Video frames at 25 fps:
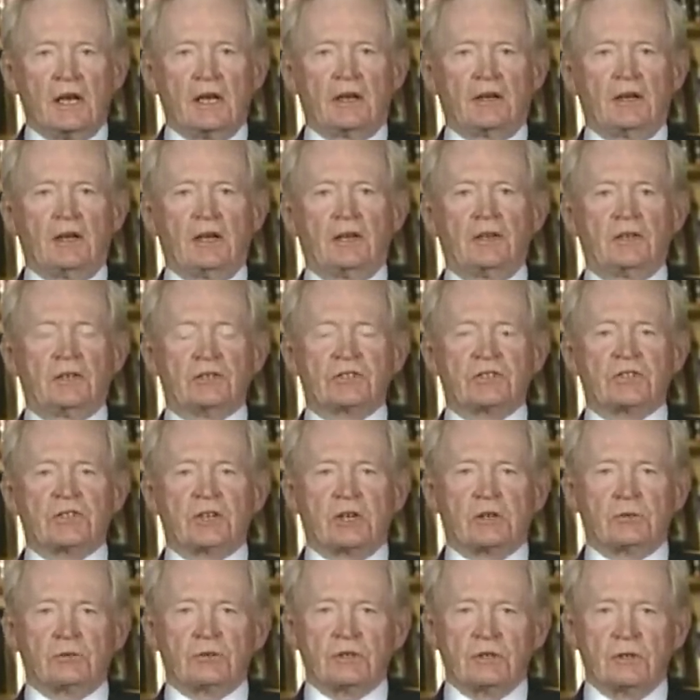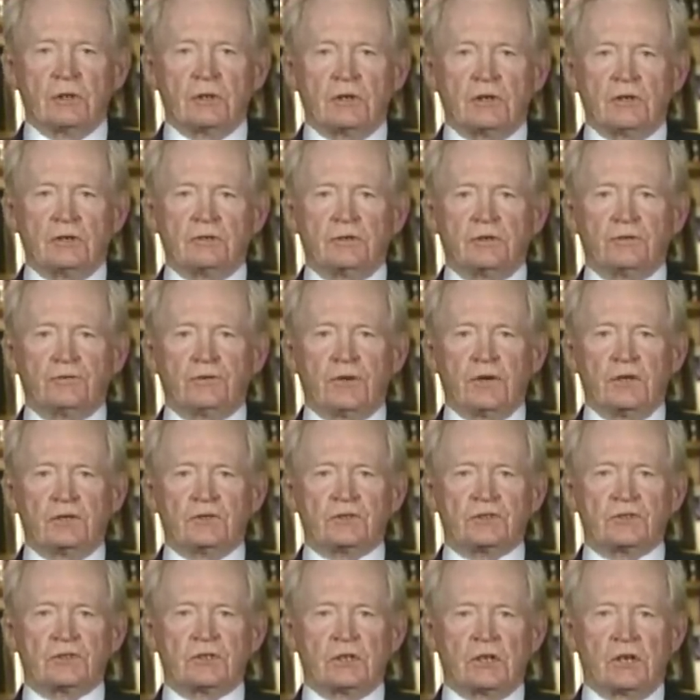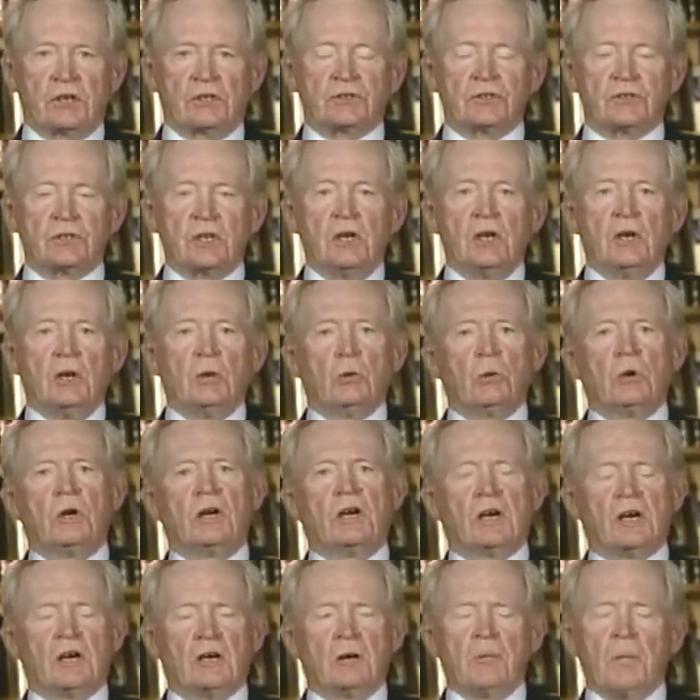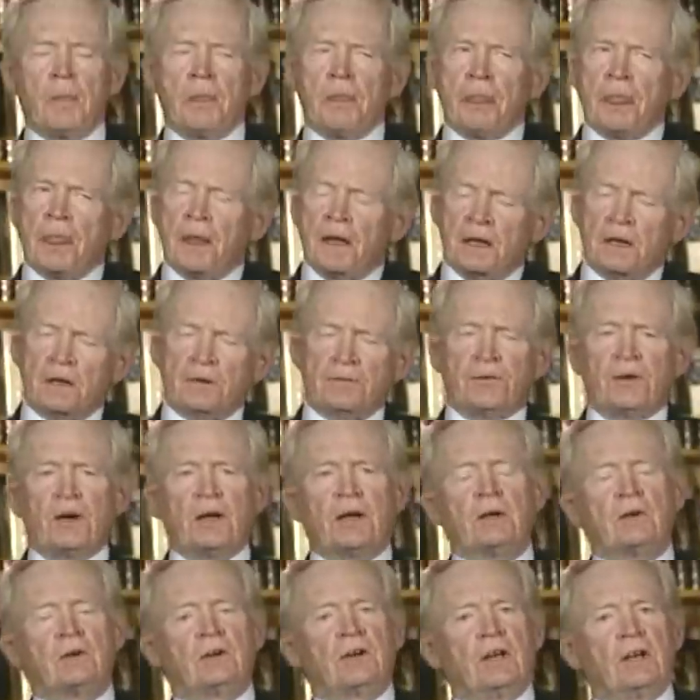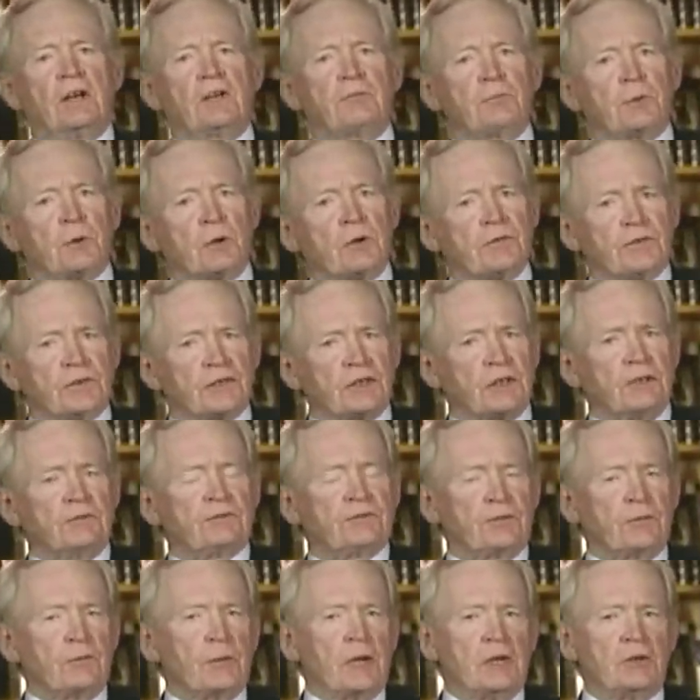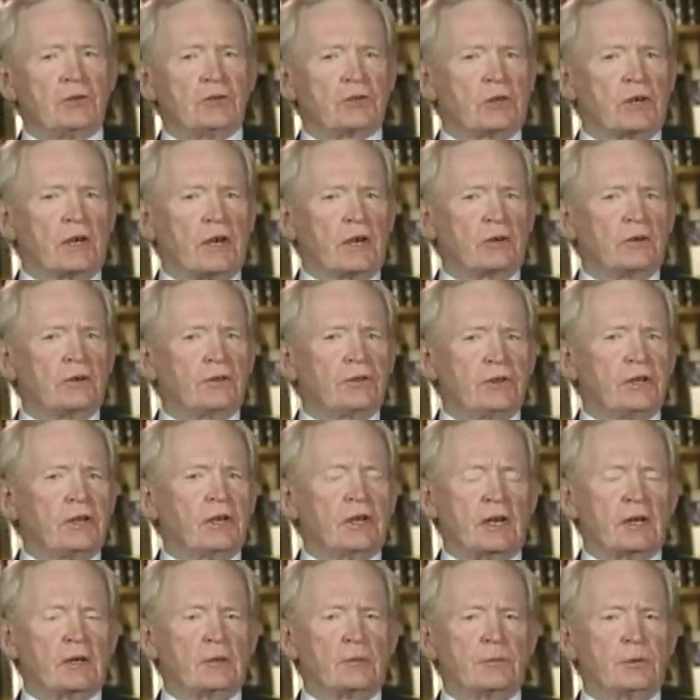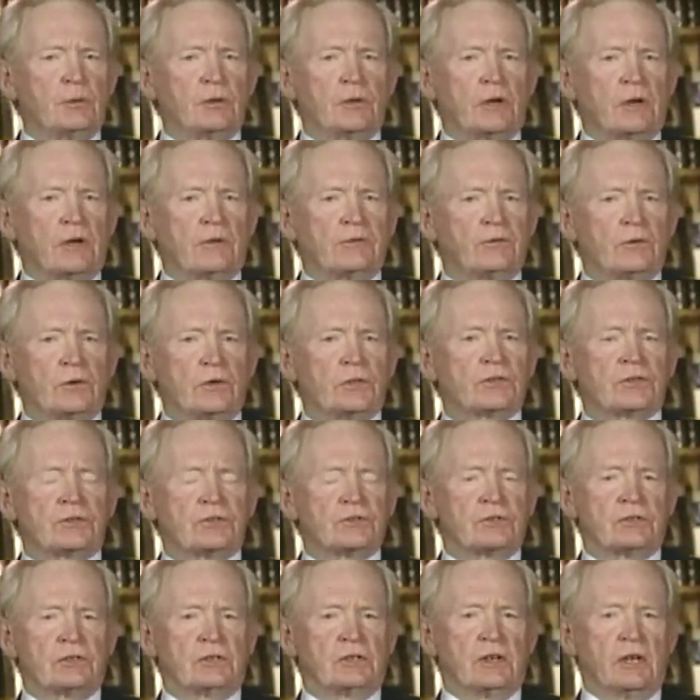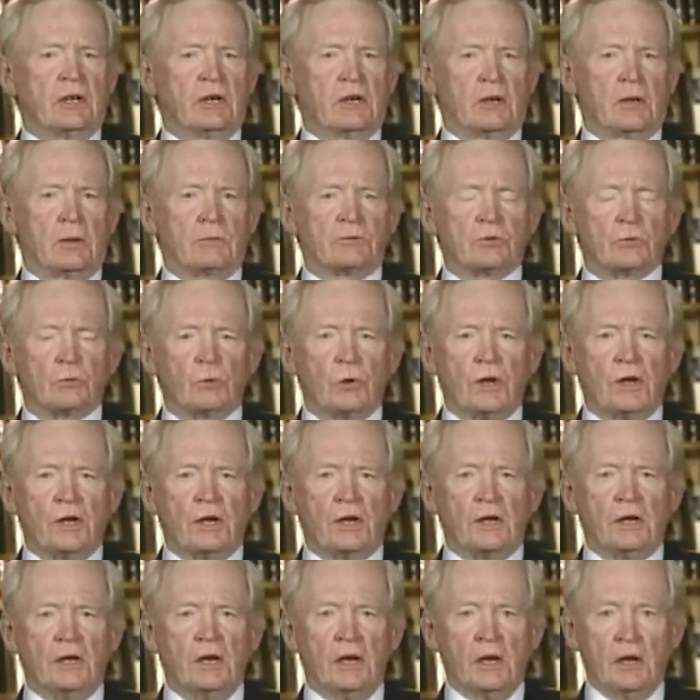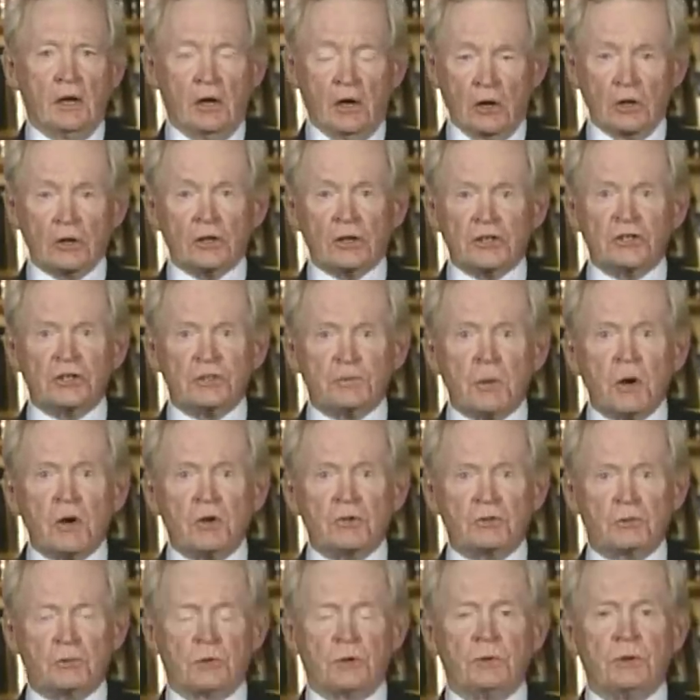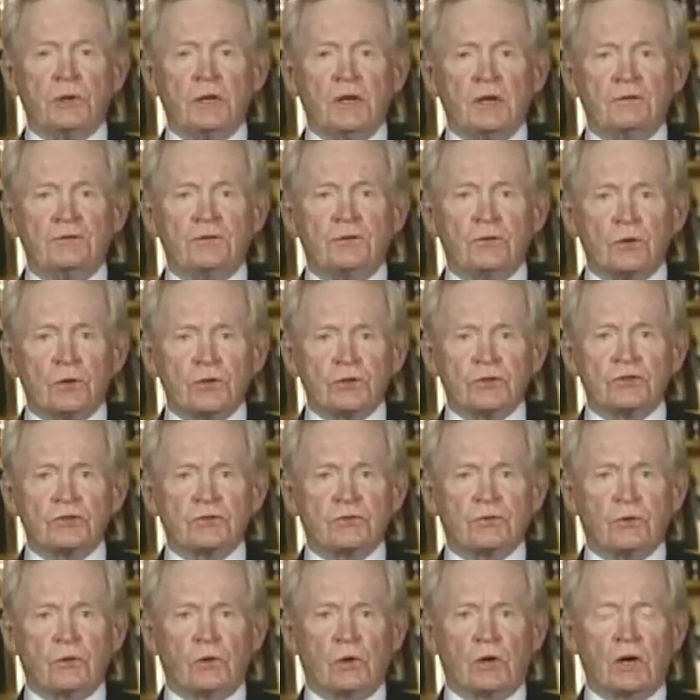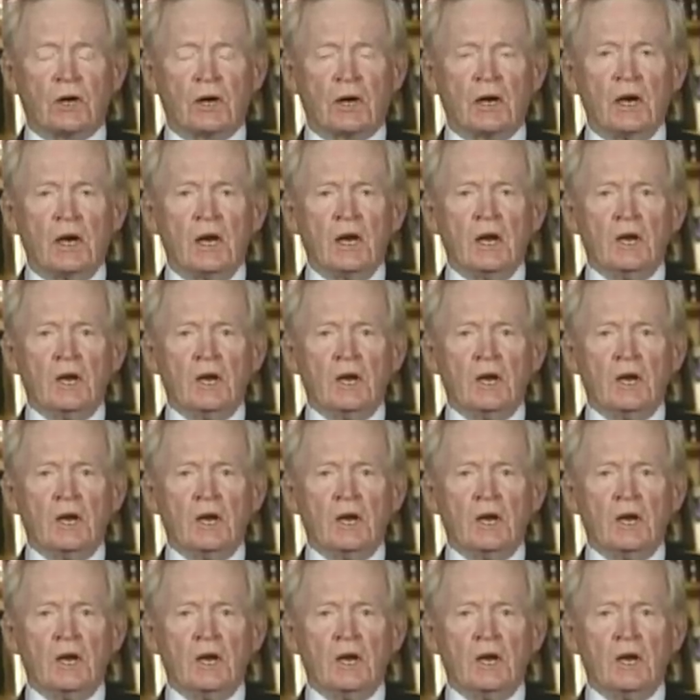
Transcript: And then the Secretary of Defense says, well, if I don't have perfect information, I don't think I can put our forces in harm's way. Holy smokes, what do we have forces for?